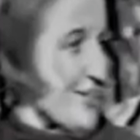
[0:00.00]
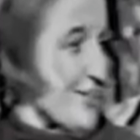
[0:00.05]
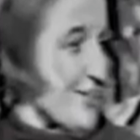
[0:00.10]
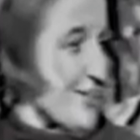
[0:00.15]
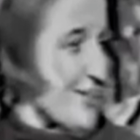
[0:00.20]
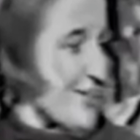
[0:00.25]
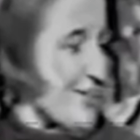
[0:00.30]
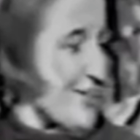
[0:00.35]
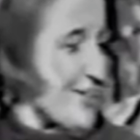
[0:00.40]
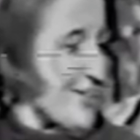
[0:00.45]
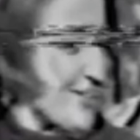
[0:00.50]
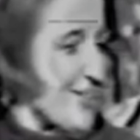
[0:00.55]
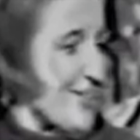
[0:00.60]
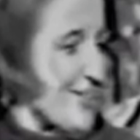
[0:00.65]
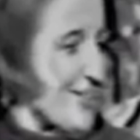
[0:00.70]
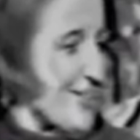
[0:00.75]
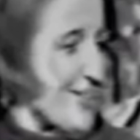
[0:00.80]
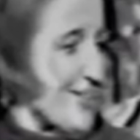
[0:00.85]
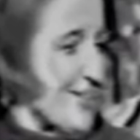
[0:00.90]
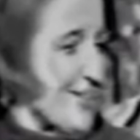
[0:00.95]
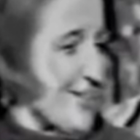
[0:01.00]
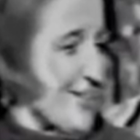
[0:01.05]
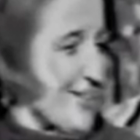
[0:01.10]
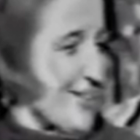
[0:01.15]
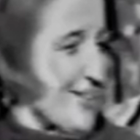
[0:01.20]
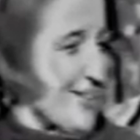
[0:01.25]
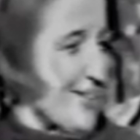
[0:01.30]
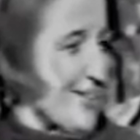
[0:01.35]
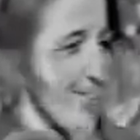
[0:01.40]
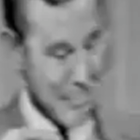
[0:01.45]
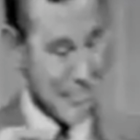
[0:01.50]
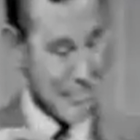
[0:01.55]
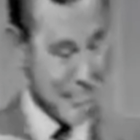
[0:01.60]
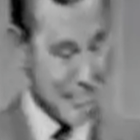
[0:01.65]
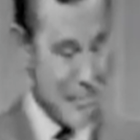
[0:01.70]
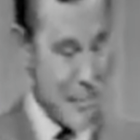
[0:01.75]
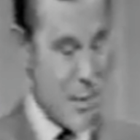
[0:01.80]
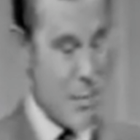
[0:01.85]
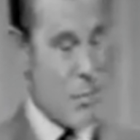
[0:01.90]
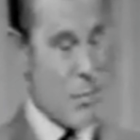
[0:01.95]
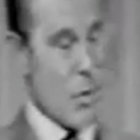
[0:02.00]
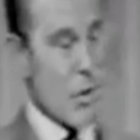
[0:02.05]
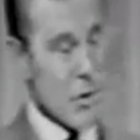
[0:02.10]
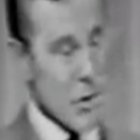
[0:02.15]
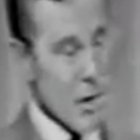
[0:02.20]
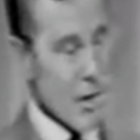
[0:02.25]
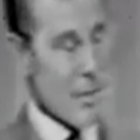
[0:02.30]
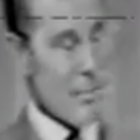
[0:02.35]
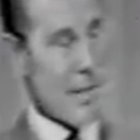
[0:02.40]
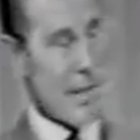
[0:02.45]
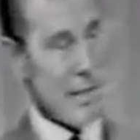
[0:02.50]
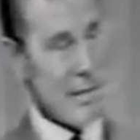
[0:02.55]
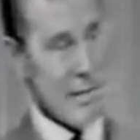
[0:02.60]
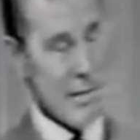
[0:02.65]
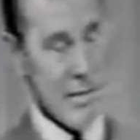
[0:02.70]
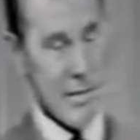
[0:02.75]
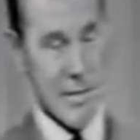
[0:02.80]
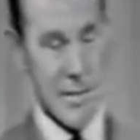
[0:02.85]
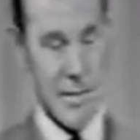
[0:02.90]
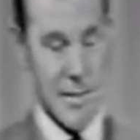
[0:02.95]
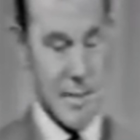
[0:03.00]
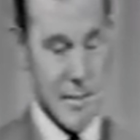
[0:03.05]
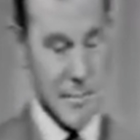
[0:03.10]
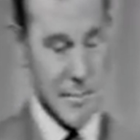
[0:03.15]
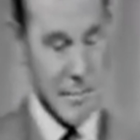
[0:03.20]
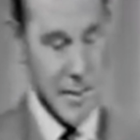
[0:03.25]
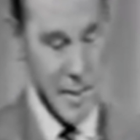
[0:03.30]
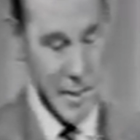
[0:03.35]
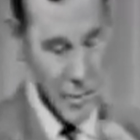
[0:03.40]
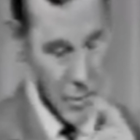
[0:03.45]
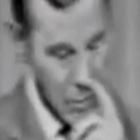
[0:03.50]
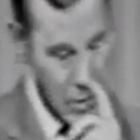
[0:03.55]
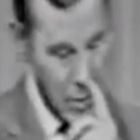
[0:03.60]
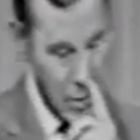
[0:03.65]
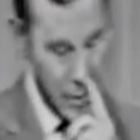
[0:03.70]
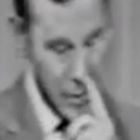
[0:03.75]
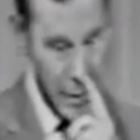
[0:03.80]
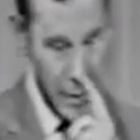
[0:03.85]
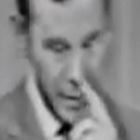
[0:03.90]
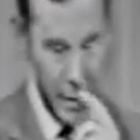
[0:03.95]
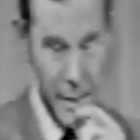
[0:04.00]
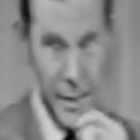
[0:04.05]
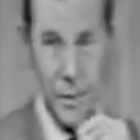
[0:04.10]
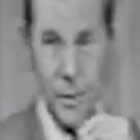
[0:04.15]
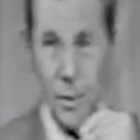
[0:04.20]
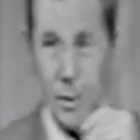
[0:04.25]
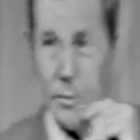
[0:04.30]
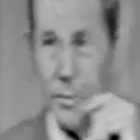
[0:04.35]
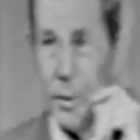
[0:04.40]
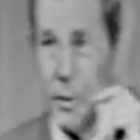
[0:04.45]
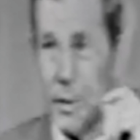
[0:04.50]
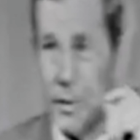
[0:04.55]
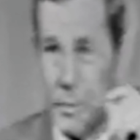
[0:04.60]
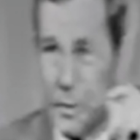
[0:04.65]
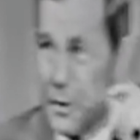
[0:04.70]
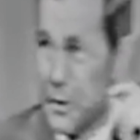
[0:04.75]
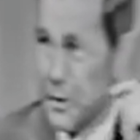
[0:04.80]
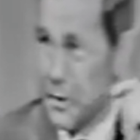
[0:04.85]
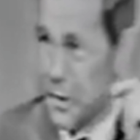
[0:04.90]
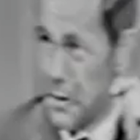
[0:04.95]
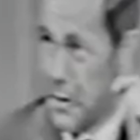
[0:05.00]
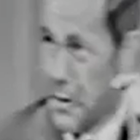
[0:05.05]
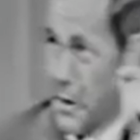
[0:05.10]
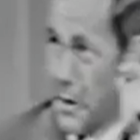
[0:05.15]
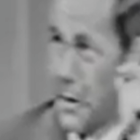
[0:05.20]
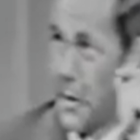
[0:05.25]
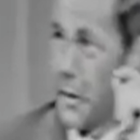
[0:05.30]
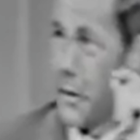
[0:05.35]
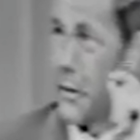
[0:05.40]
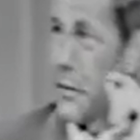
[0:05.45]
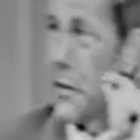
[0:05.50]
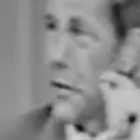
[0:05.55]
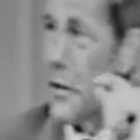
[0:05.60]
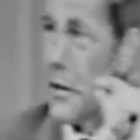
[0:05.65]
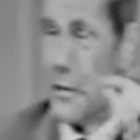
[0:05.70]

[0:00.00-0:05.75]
very, very happy. We'll talk about this later on. I know it's very difficult to state any